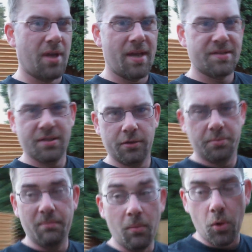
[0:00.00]
you guys a little
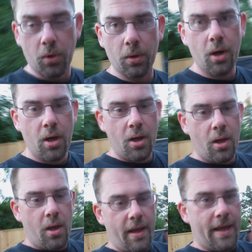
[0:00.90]
bit more
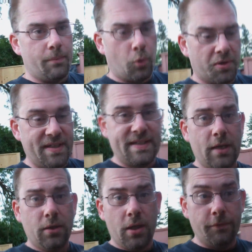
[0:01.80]
and more
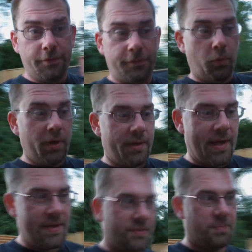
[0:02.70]
detail of what
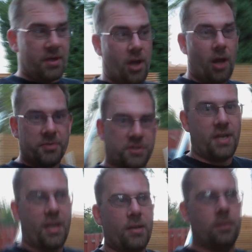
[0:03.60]
has been accomplished today.